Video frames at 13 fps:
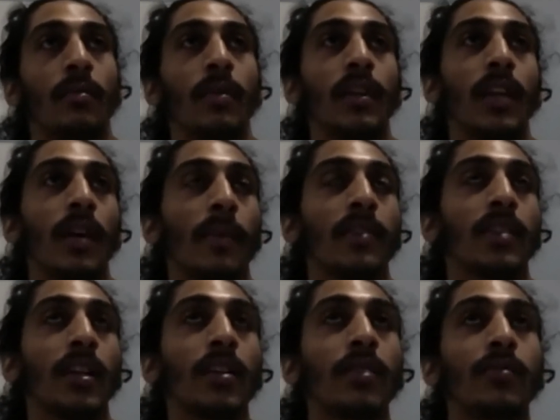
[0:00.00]
but yeah, my
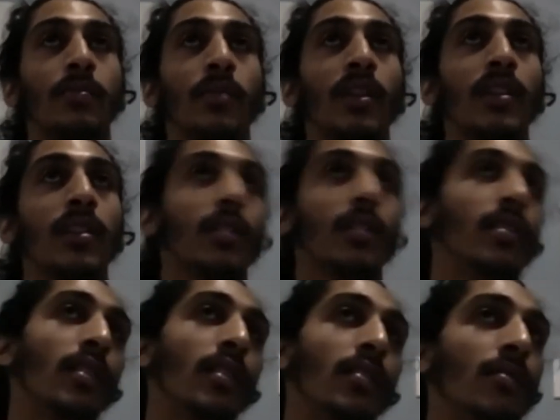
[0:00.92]
childhood was pretty good.
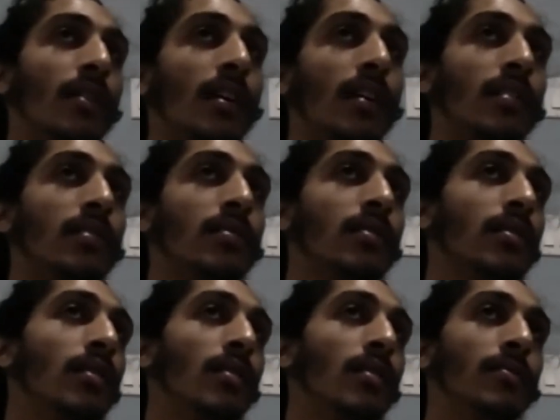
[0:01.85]
Otherwise,
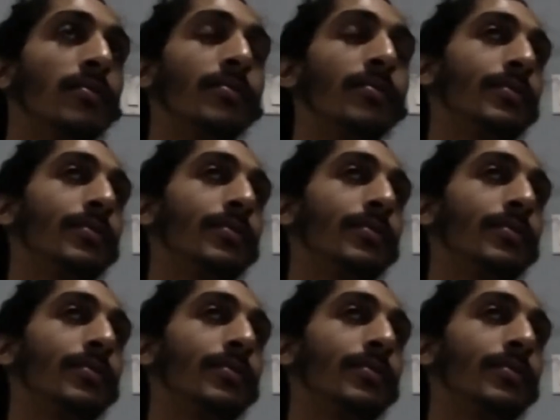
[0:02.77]
um,